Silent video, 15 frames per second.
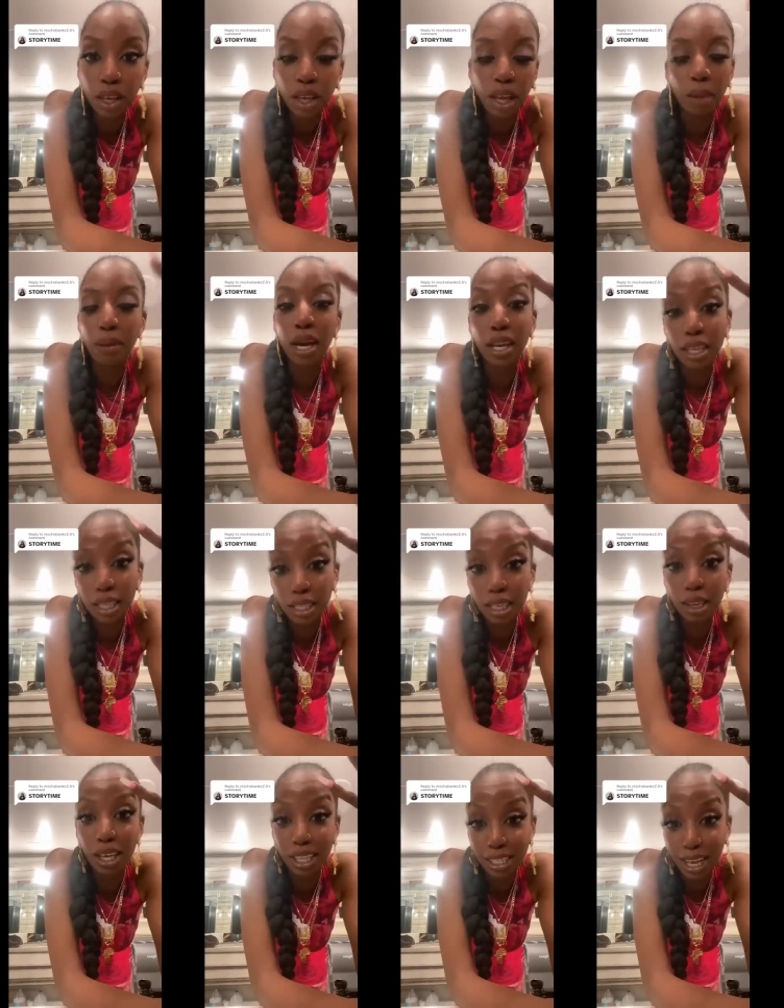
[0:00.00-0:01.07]
I'm not gonna say
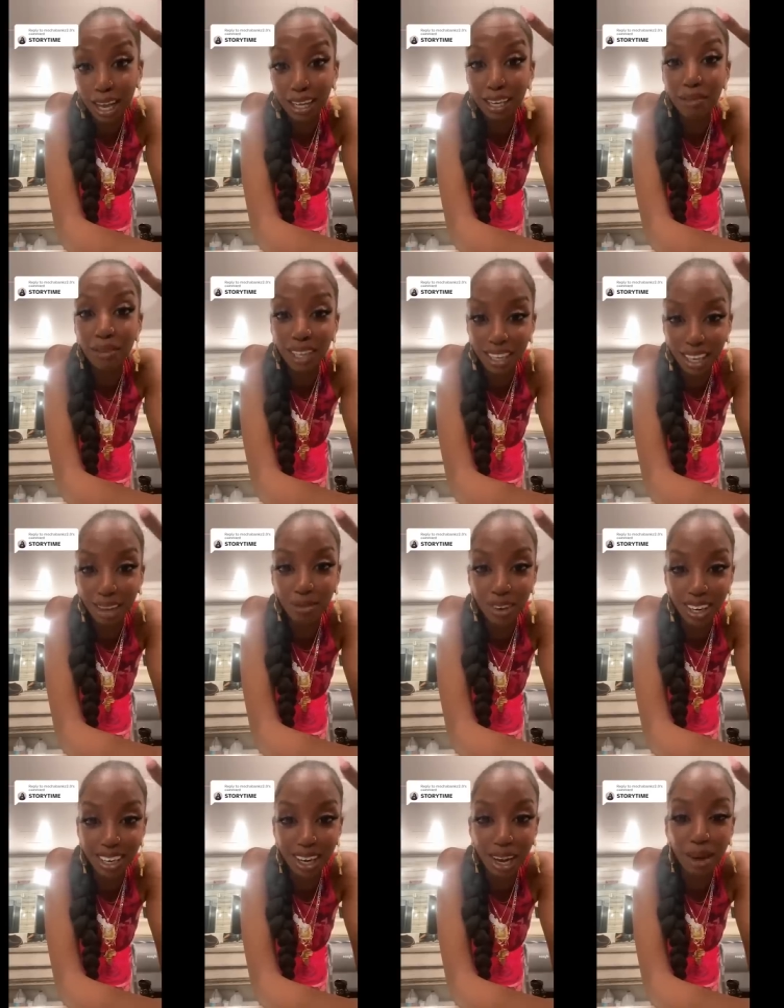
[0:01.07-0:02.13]
exactly my name
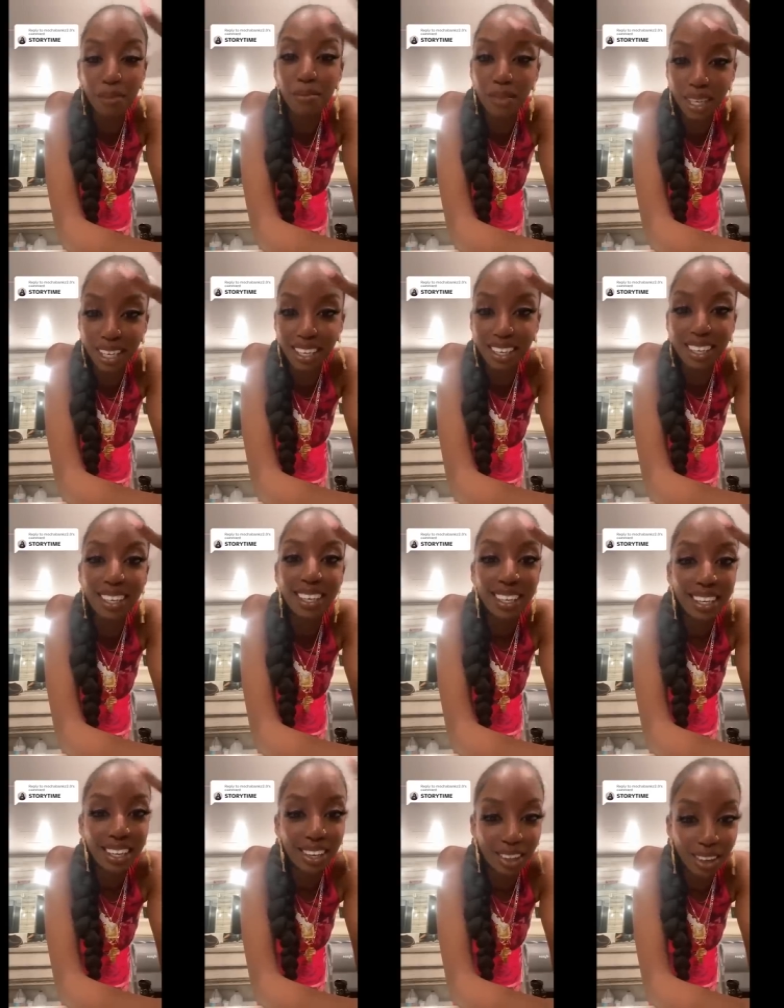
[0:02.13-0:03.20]
right now, but
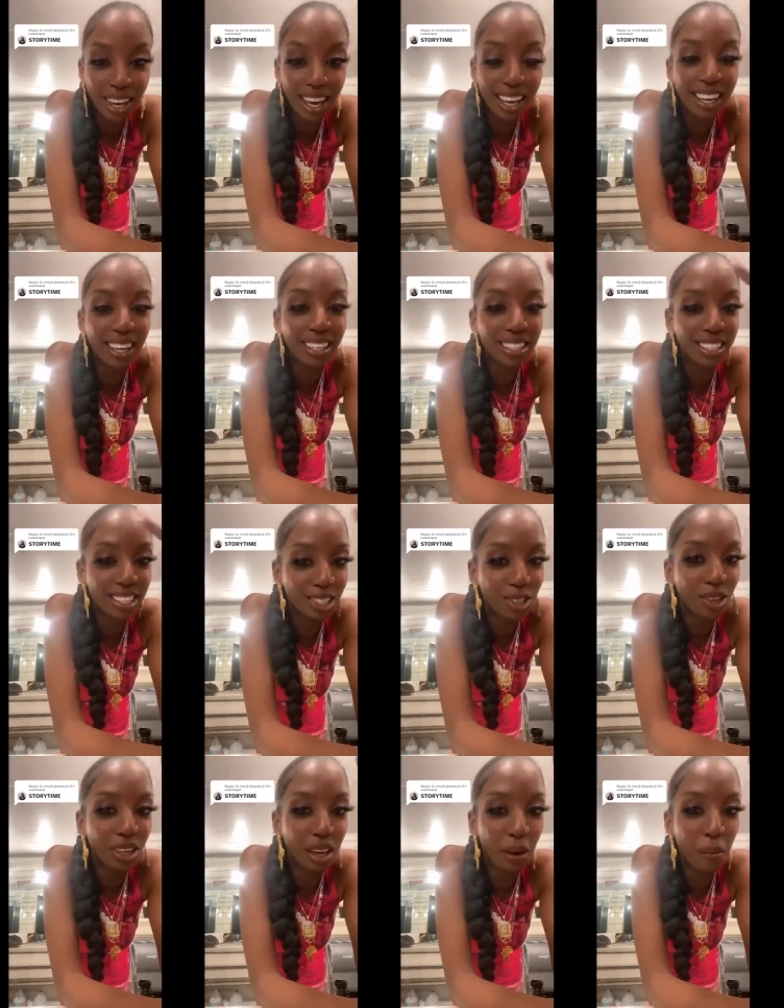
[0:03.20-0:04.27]
okay, just so you
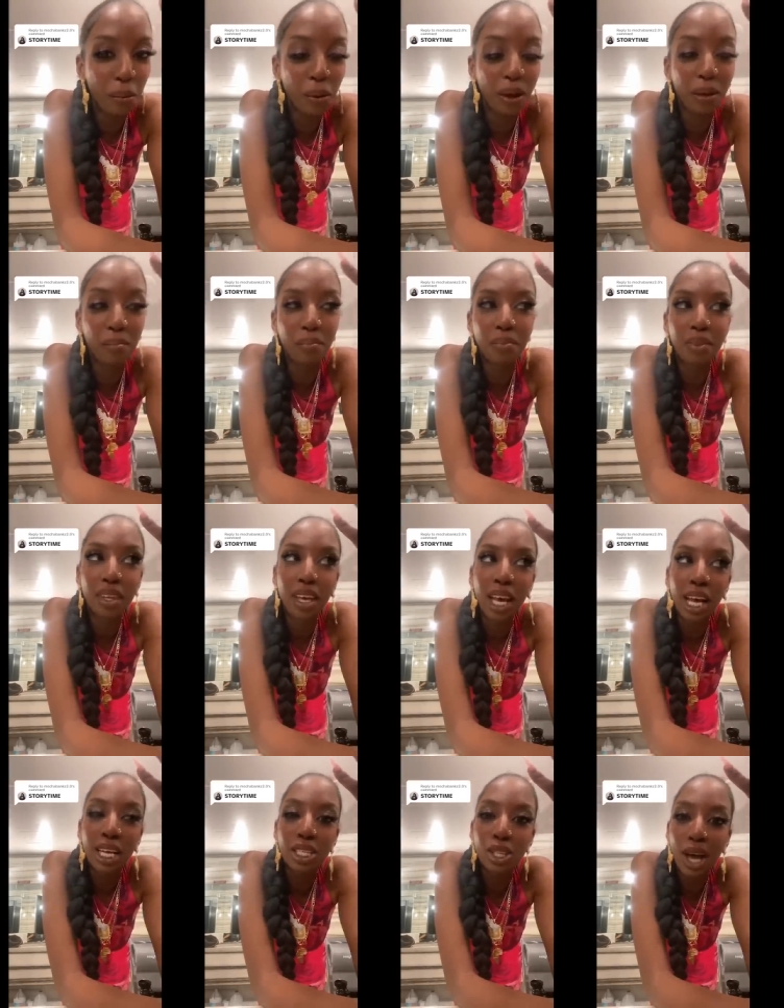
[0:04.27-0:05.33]
get a point.
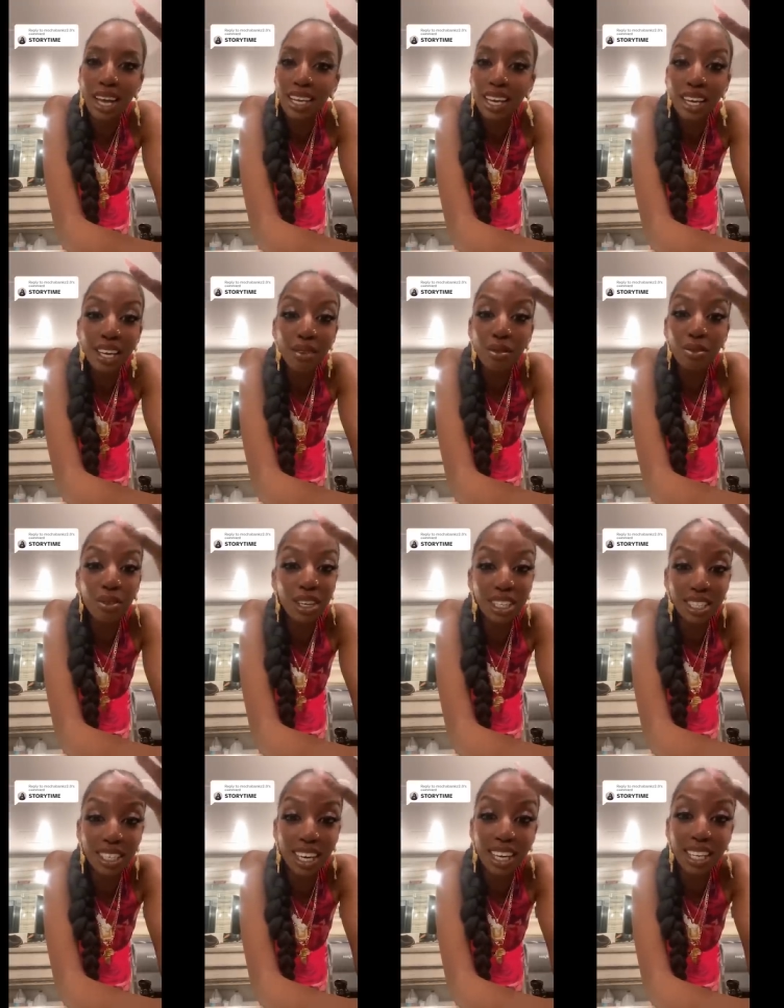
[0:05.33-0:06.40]
So I didn't even finish
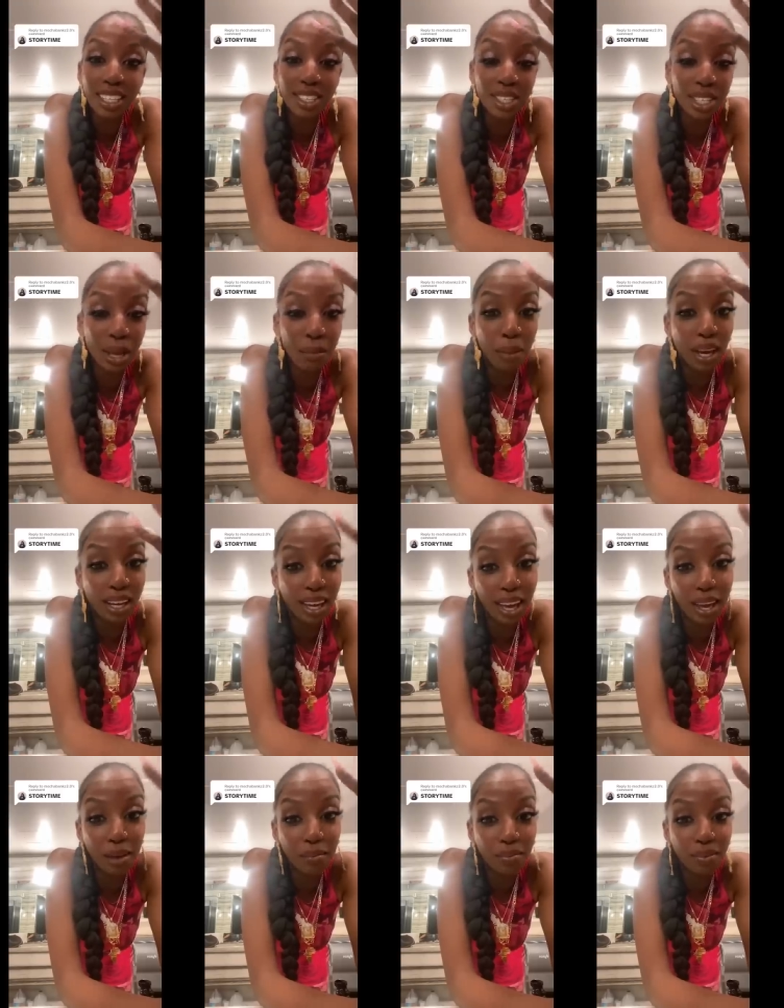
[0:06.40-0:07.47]
getting to say my
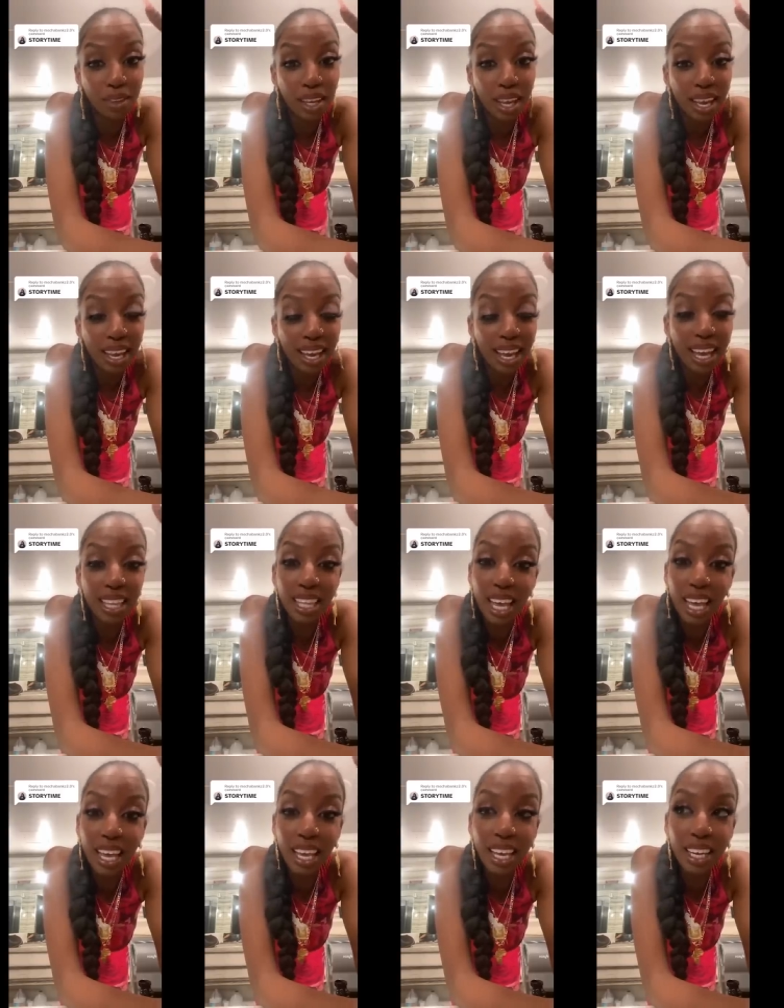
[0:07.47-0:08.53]
name, and
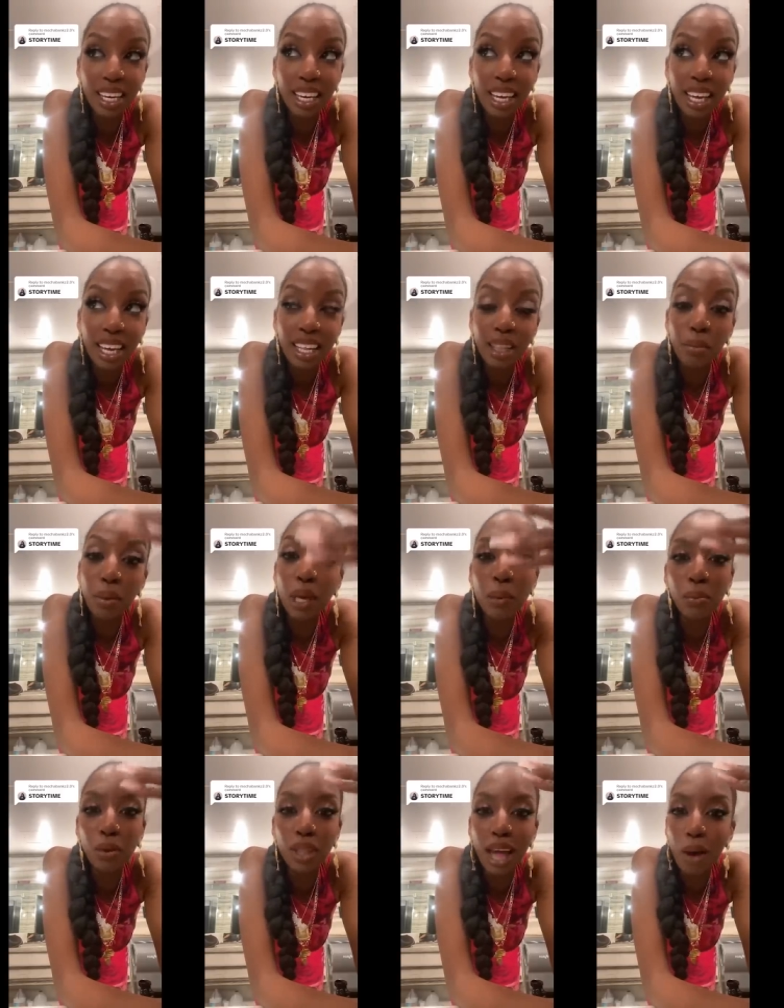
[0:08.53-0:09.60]
then the
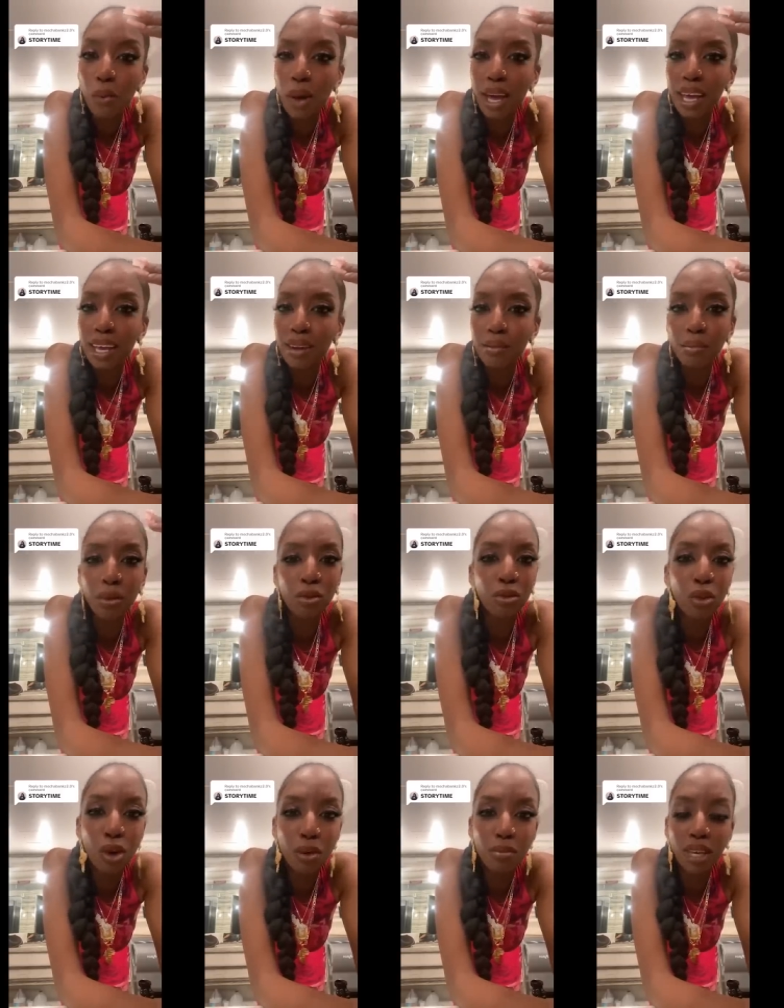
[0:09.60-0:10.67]
people that went
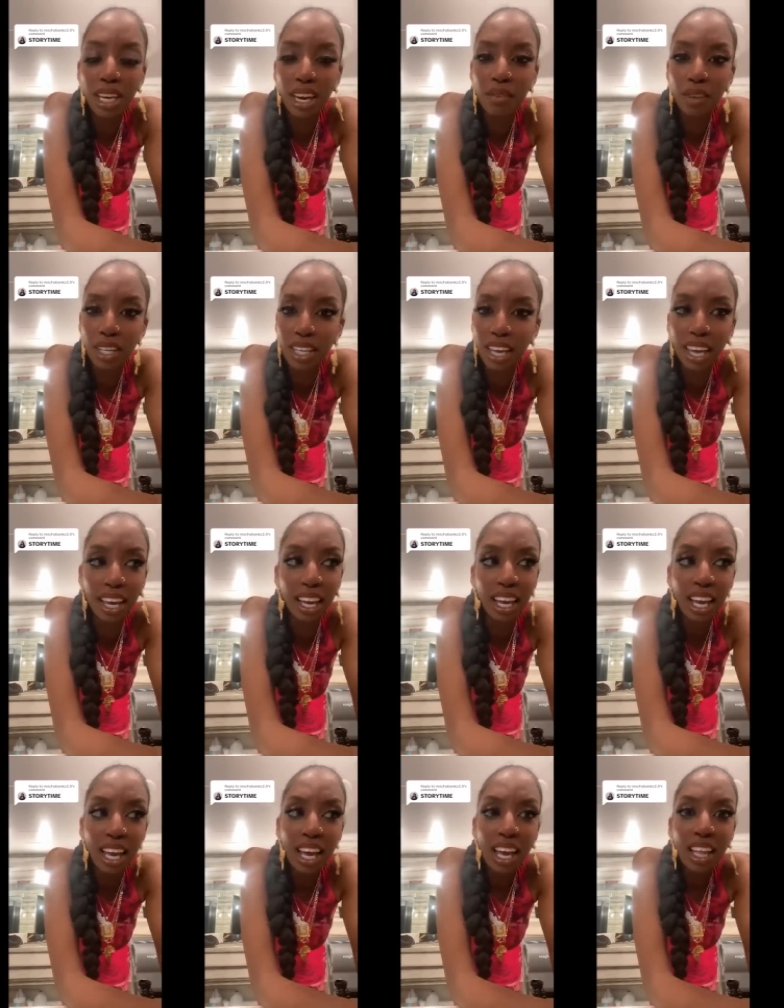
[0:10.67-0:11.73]
before me and
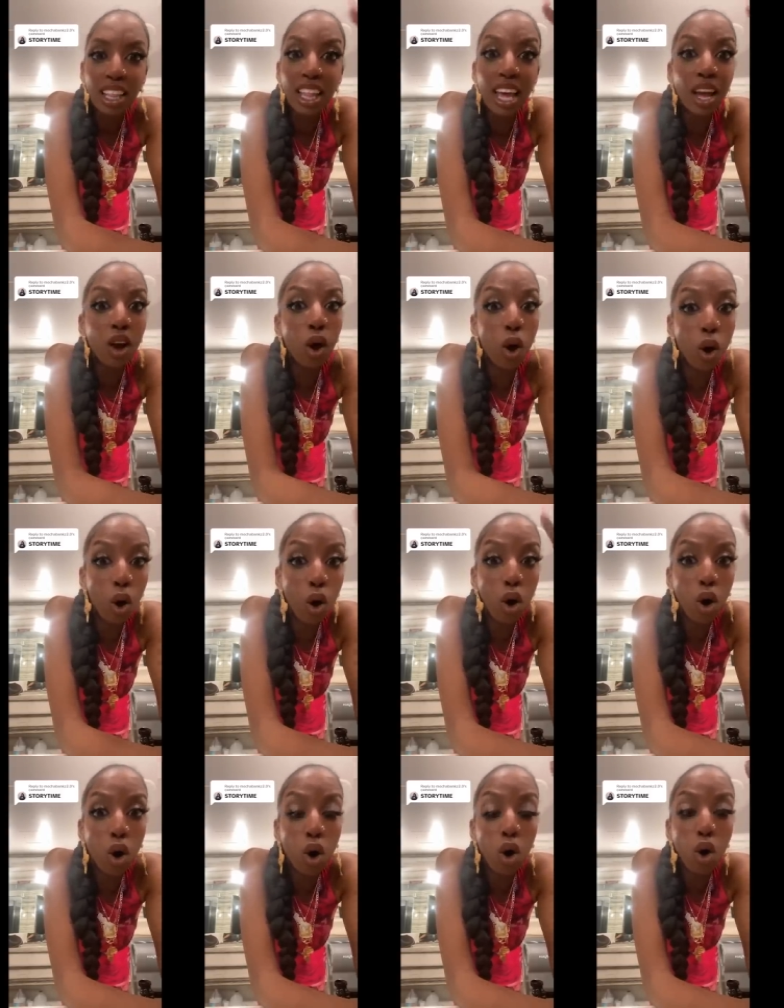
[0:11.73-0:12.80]
everything, they
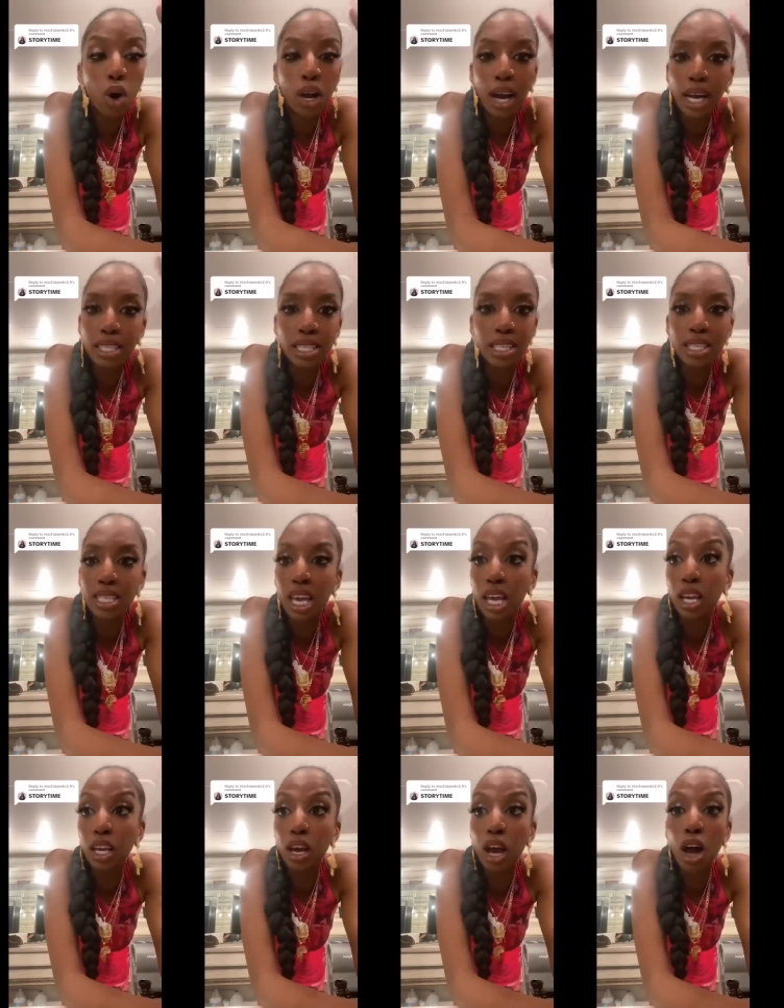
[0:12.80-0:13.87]
all got to
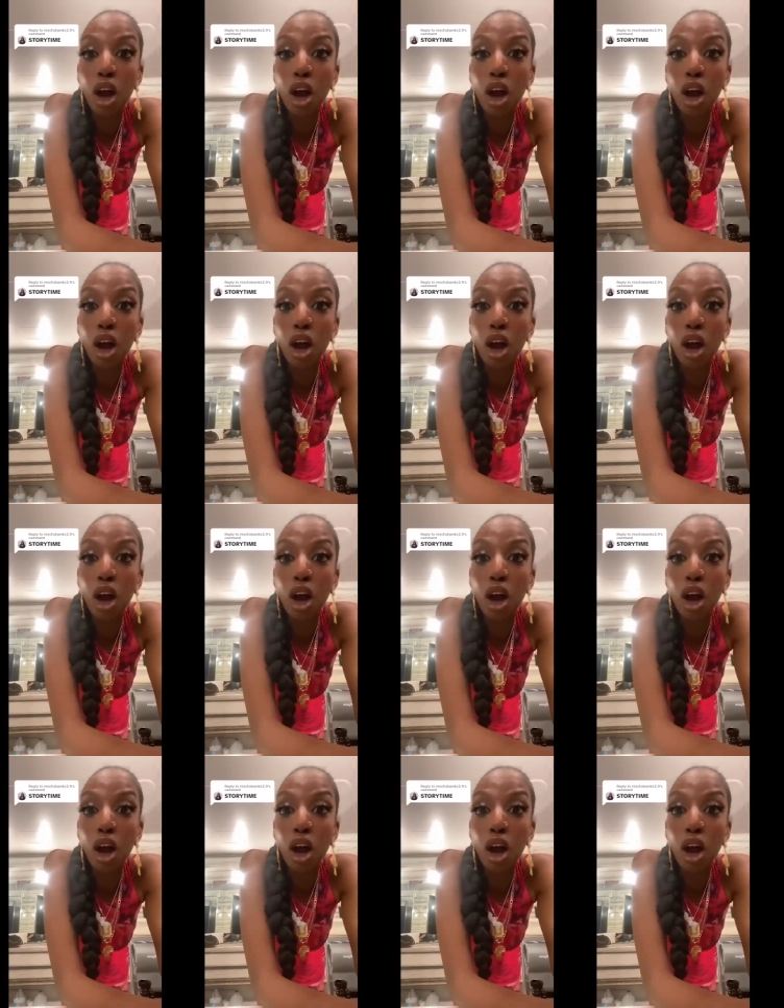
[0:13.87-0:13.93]
say